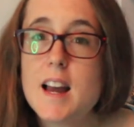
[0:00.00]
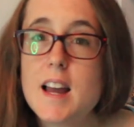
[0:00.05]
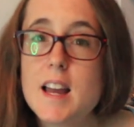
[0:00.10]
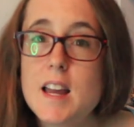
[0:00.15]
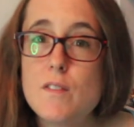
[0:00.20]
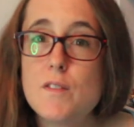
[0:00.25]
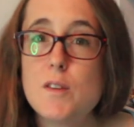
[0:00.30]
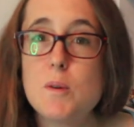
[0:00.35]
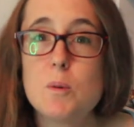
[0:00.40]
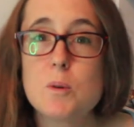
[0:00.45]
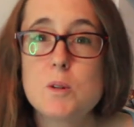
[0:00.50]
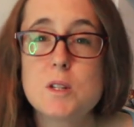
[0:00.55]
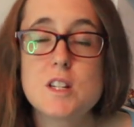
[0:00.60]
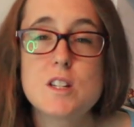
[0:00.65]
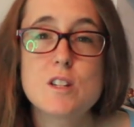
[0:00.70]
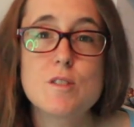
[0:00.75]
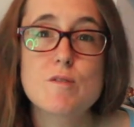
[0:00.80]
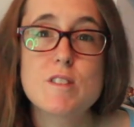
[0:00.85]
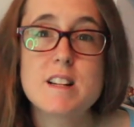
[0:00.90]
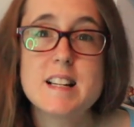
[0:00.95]
if you wanted
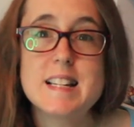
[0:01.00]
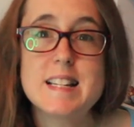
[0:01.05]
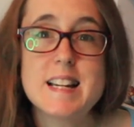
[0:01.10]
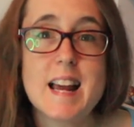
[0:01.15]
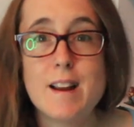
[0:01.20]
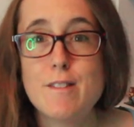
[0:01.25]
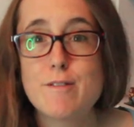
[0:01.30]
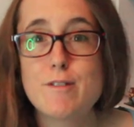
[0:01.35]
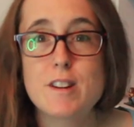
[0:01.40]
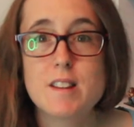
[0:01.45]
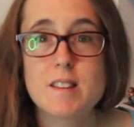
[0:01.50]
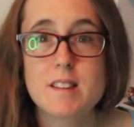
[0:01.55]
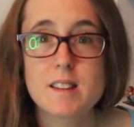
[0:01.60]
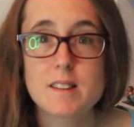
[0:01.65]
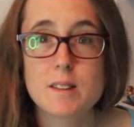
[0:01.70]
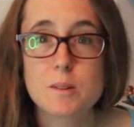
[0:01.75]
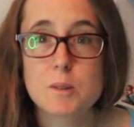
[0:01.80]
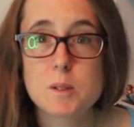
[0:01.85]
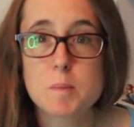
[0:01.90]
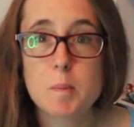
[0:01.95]
to read
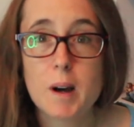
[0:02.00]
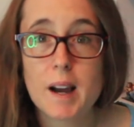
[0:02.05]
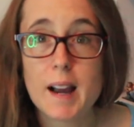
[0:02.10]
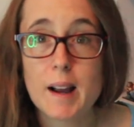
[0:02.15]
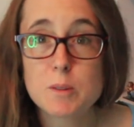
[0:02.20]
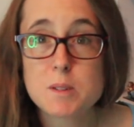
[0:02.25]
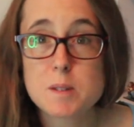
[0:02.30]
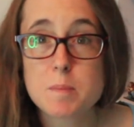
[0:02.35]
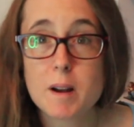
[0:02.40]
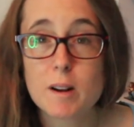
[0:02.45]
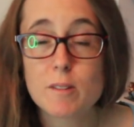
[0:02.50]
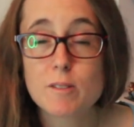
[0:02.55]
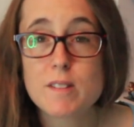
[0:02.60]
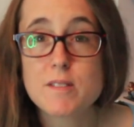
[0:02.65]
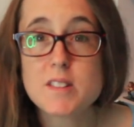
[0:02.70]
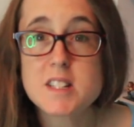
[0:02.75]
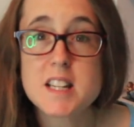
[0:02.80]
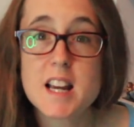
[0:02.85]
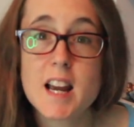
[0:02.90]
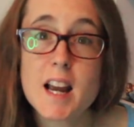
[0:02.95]
everything that was put out about
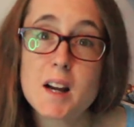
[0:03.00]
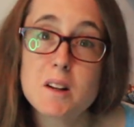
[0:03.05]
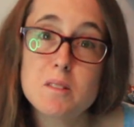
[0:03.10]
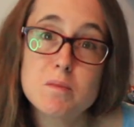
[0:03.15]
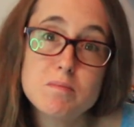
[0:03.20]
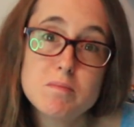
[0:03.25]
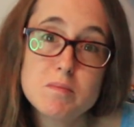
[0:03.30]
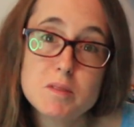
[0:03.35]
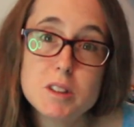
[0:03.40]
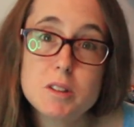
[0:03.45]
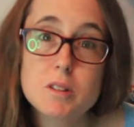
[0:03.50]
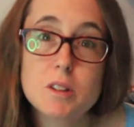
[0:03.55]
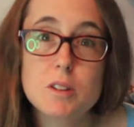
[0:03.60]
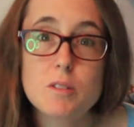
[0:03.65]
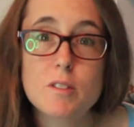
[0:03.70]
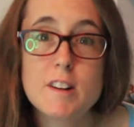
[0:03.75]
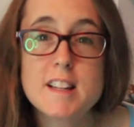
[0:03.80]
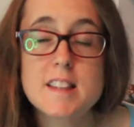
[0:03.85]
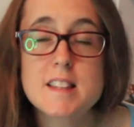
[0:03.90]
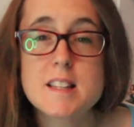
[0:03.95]
Riverdale, you could
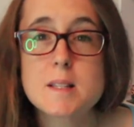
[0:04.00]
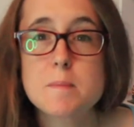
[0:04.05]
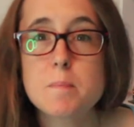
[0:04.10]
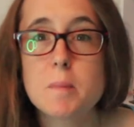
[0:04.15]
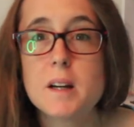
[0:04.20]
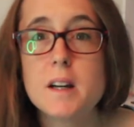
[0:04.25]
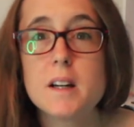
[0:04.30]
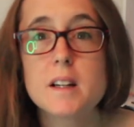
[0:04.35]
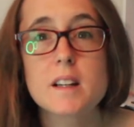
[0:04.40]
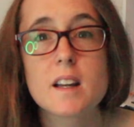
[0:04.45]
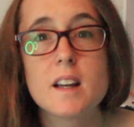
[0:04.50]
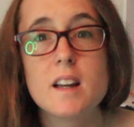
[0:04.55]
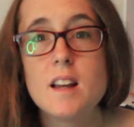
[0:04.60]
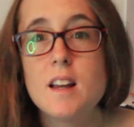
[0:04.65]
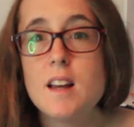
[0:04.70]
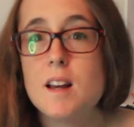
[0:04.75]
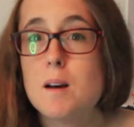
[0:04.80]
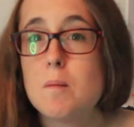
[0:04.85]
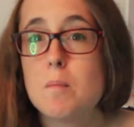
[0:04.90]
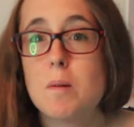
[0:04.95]
read this book,
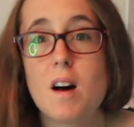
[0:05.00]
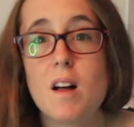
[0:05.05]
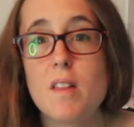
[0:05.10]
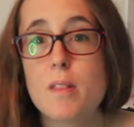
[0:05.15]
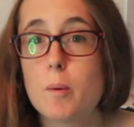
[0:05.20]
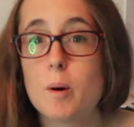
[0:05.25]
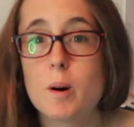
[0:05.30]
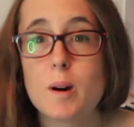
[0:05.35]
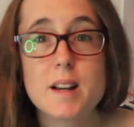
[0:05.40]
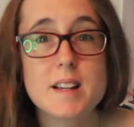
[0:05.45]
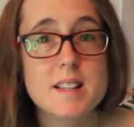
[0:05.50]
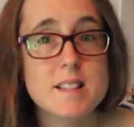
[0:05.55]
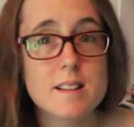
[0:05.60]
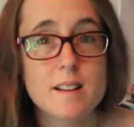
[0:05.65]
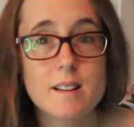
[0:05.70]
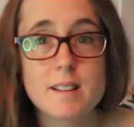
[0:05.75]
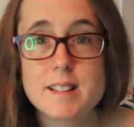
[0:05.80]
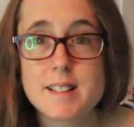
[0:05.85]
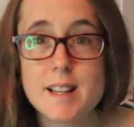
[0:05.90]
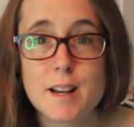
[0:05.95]
but otherwise
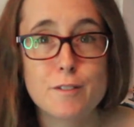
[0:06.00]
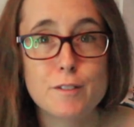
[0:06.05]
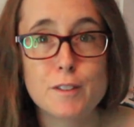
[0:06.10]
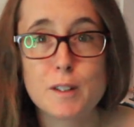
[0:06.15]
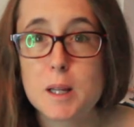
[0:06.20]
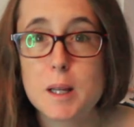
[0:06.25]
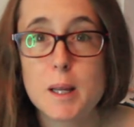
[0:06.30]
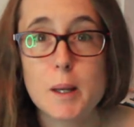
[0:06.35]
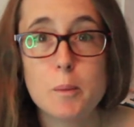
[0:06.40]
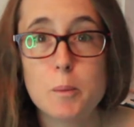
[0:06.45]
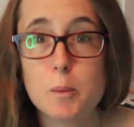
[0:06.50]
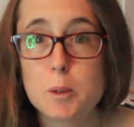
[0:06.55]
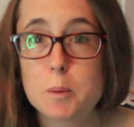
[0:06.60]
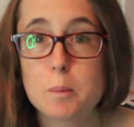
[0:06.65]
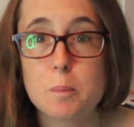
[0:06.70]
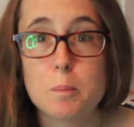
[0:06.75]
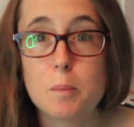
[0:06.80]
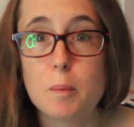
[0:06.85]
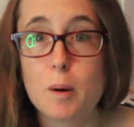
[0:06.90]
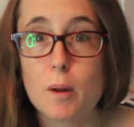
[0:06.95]
I definitely
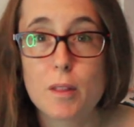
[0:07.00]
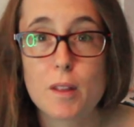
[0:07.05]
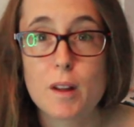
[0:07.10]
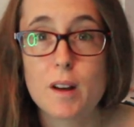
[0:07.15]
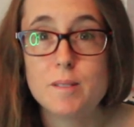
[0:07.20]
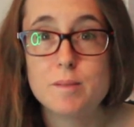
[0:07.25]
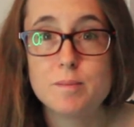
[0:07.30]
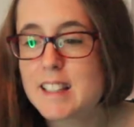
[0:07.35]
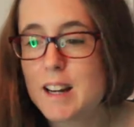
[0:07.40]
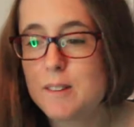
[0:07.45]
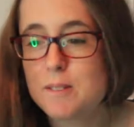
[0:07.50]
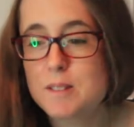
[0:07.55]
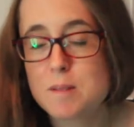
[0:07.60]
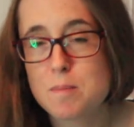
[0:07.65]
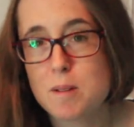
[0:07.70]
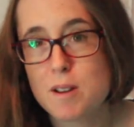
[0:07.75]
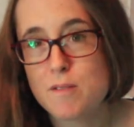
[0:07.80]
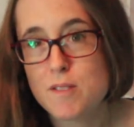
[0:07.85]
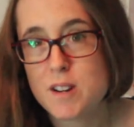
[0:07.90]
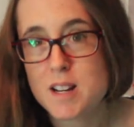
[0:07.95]
wouldn't bother. That was
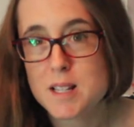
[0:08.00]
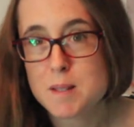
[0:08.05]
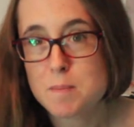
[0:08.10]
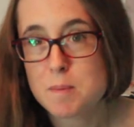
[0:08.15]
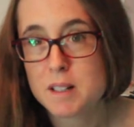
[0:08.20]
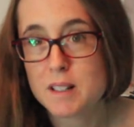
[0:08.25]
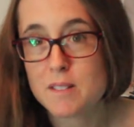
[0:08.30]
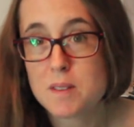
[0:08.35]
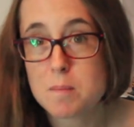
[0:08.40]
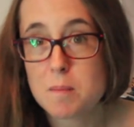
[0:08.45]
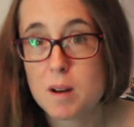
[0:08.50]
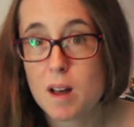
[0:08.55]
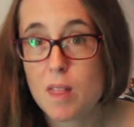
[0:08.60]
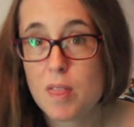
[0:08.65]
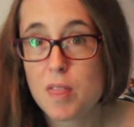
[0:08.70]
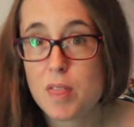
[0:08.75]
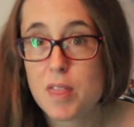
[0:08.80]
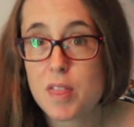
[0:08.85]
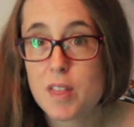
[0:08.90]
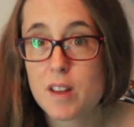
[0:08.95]
my first book of the
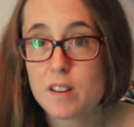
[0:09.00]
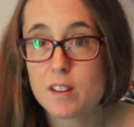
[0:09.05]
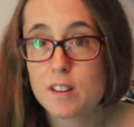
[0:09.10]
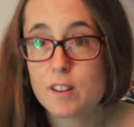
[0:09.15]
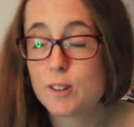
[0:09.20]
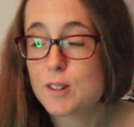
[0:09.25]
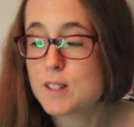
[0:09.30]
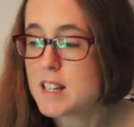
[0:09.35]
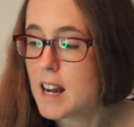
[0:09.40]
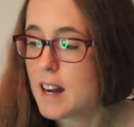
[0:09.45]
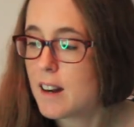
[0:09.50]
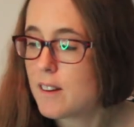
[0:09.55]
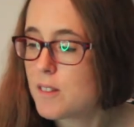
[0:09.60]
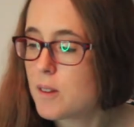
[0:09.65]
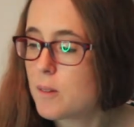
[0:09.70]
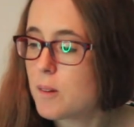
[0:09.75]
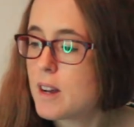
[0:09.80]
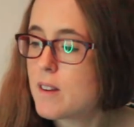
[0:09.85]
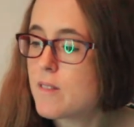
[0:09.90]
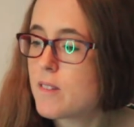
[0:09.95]
month, got it out of
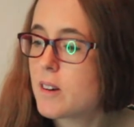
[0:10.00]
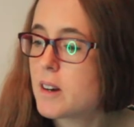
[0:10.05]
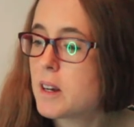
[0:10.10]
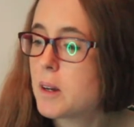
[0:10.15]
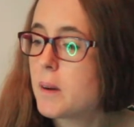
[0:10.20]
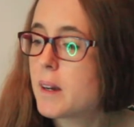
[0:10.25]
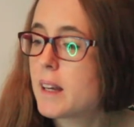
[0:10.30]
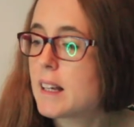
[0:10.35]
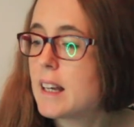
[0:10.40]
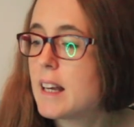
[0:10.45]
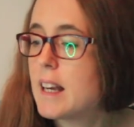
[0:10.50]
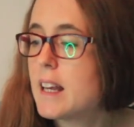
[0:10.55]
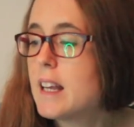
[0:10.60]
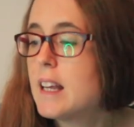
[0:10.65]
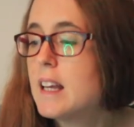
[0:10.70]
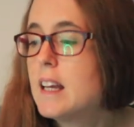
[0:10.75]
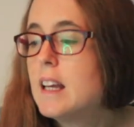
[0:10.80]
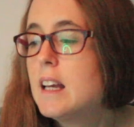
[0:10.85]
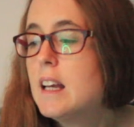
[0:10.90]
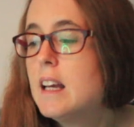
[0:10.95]
the way very quickly.